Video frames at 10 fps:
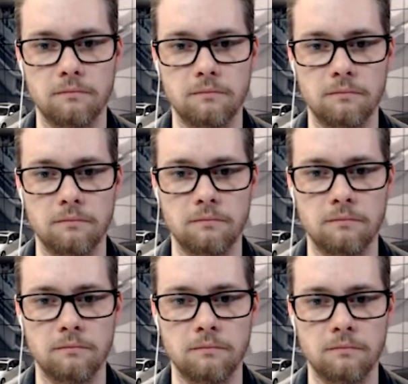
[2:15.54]

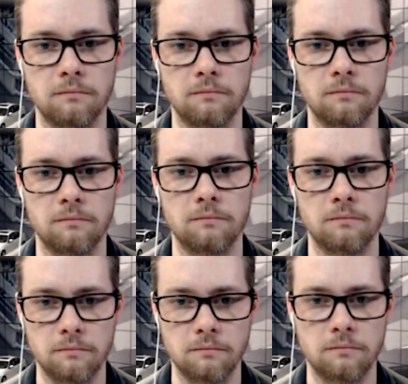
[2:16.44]

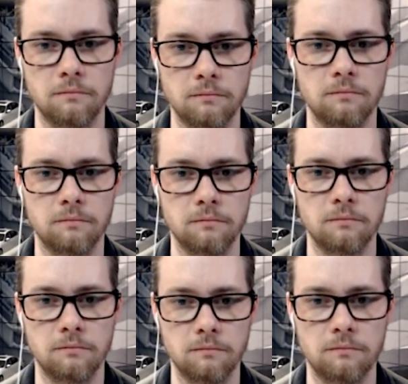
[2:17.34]

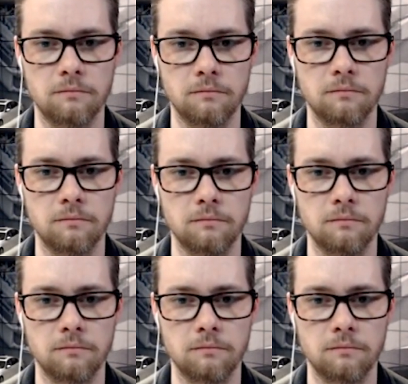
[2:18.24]
This person isn't speaking.